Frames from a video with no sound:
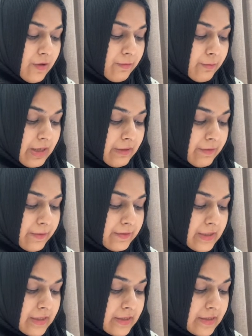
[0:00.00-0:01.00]

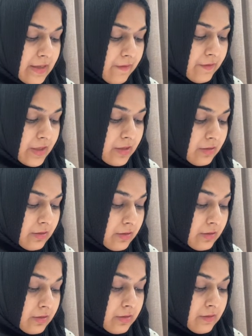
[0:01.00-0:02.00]

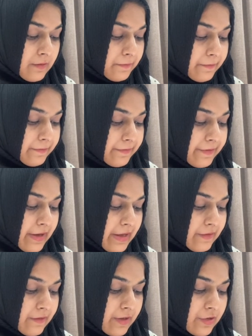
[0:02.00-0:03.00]

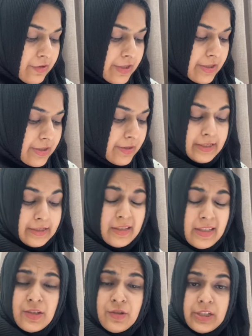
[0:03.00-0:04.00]
157,500.
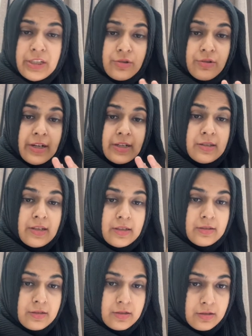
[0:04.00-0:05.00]
Then you need to
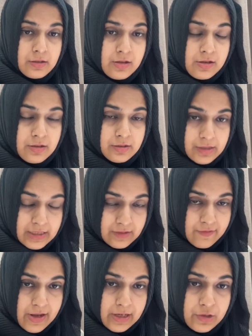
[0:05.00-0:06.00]
adjust this
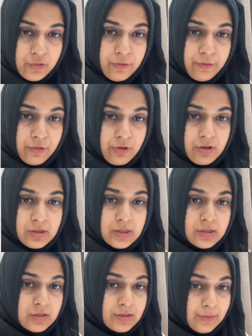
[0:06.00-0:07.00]
value for
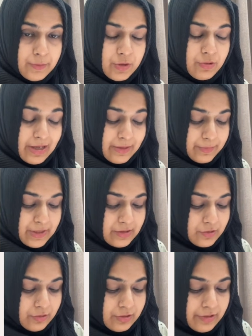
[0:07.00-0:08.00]
the WIP.
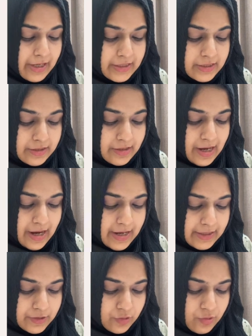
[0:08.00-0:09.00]
So we'll write here
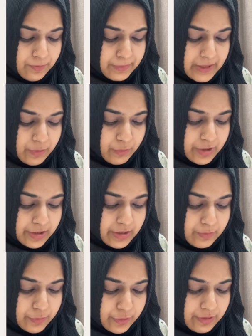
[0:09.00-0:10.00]
add opening work
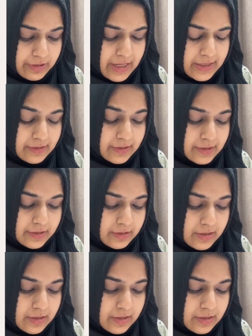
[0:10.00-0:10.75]
in progress.